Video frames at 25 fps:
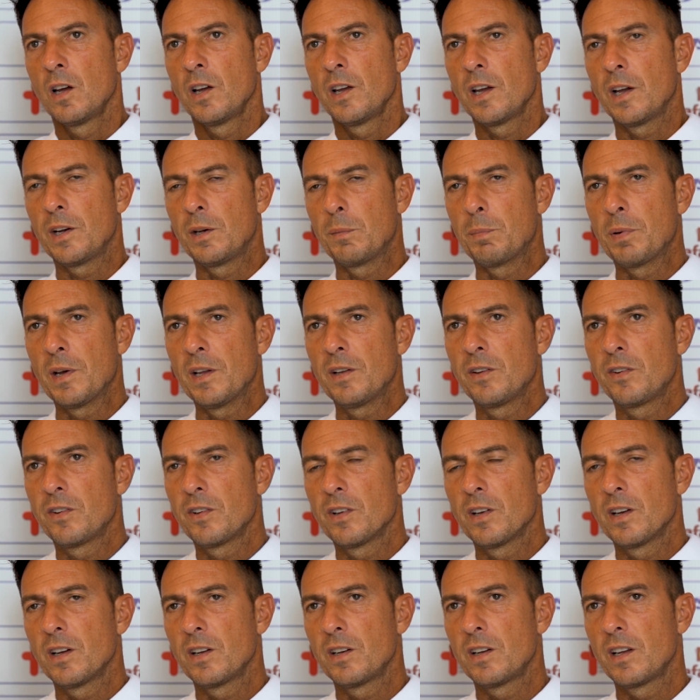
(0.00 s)
Yeah, it depends.
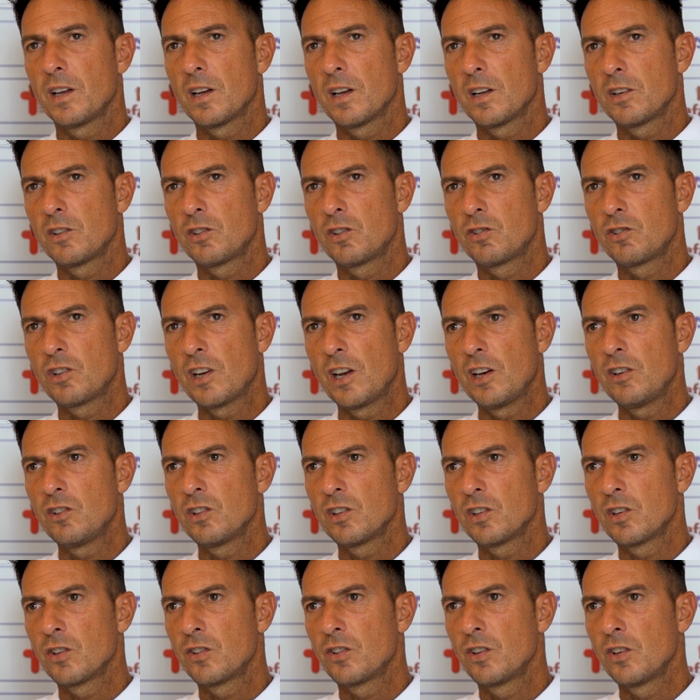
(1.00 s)
They are
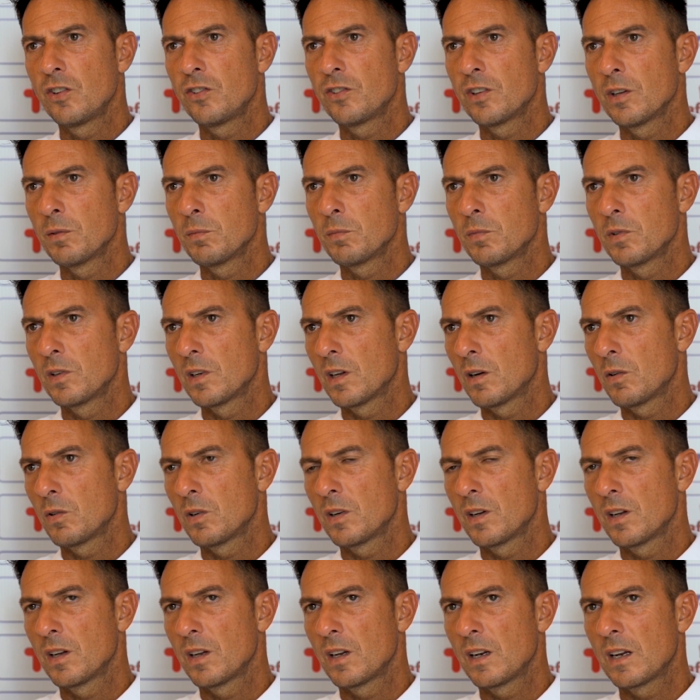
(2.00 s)
changing the system. Now,
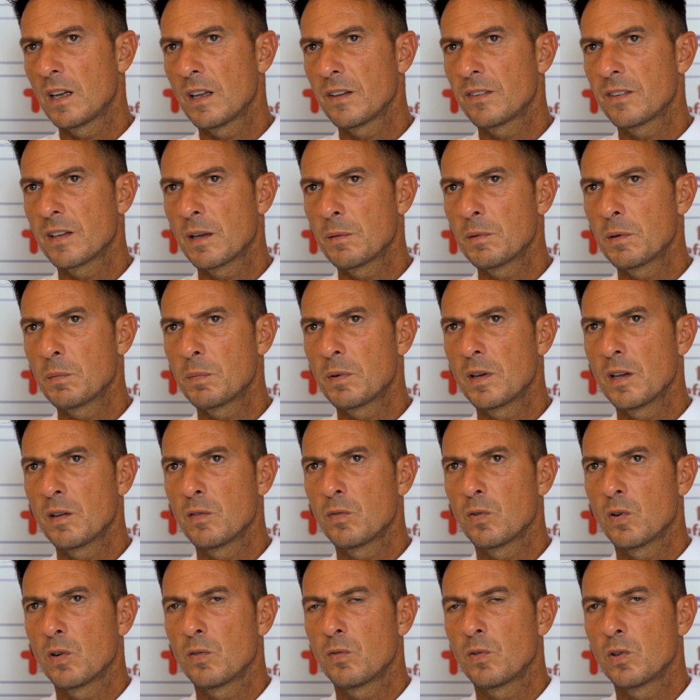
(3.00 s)
the last time they
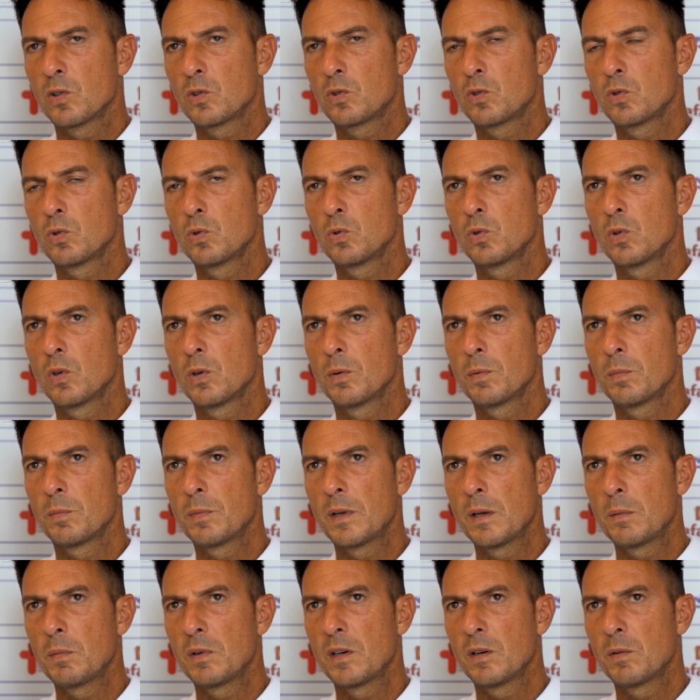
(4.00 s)
played 4-4-2, or
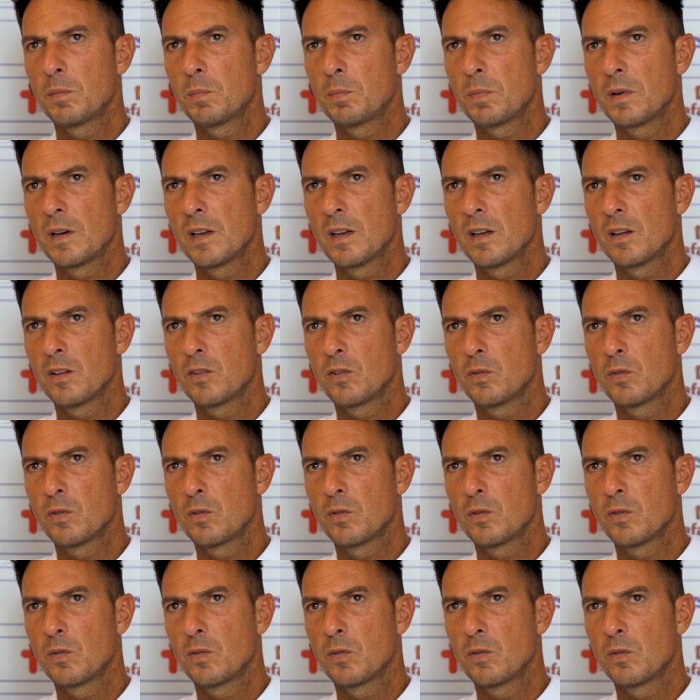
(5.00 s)
maybe they play